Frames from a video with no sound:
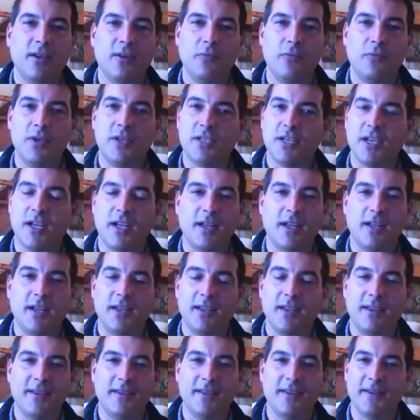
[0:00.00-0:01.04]
which
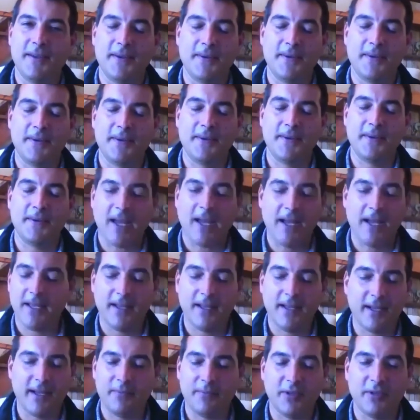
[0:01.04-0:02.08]
I'm
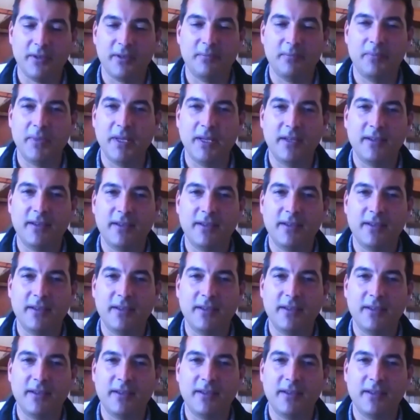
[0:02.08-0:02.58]
not a big